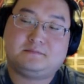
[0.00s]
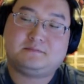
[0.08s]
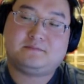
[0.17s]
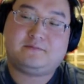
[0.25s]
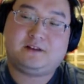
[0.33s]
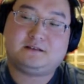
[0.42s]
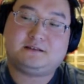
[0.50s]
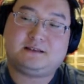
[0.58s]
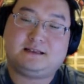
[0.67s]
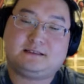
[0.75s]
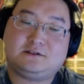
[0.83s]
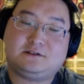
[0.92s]
feels
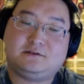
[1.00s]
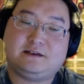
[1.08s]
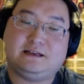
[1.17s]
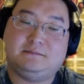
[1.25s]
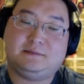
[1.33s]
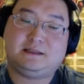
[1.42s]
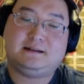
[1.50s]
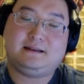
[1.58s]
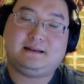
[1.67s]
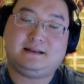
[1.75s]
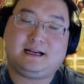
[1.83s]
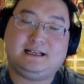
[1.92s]
less Korean. But
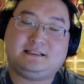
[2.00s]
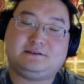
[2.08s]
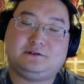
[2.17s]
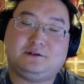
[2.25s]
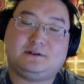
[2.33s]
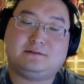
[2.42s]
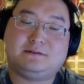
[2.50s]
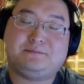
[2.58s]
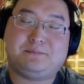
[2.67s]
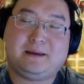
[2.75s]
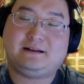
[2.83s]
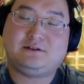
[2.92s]
the high school, there
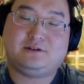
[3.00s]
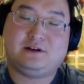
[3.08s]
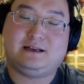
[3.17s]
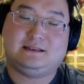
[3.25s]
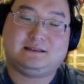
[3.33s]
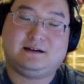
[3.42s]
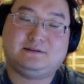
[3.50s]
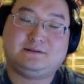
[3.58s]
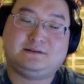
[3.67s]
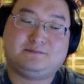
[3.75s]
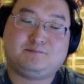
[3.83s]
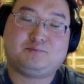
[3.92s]
weren't many Koreans, so I
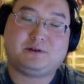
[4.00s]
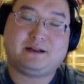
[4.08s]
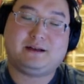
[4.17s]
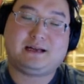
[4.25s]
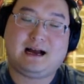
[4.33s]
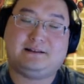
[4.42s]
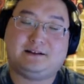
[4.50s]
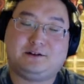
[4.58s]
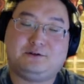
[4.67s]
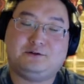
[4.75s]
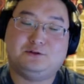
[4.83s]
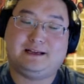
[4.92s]
was pretty high on the
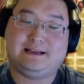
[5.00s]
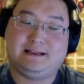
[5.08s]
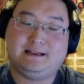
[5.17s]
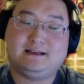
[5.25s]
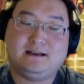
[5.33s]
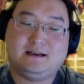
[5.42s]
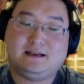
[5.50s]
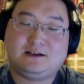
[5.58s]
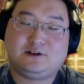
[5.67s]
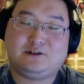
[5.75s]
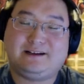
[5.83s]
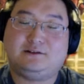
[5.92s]
Kool-Aid,
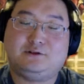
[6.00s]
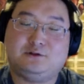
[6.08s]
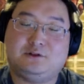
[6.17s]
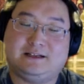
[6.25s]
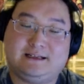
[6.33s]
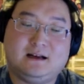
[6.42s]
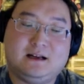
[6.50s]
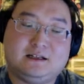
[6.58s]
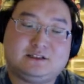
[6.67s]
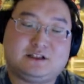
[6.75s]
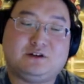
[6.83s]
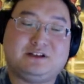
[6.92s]
Korean Kool-Aid.
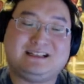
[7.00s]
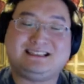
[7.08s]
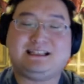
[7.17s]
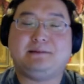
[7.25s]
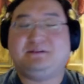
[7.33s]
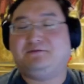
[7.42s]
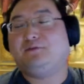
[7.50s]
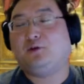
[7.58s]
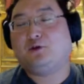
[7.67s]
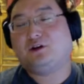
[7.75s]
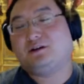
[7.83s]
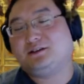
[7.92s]
So you could say
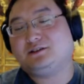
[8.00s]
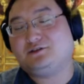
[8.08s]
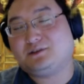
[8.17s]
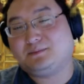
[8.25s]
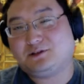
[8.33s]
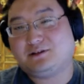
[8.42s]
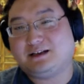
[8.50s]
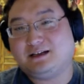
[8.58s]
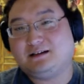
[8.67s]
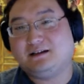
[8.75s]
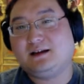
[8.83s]
before the trip to Korea,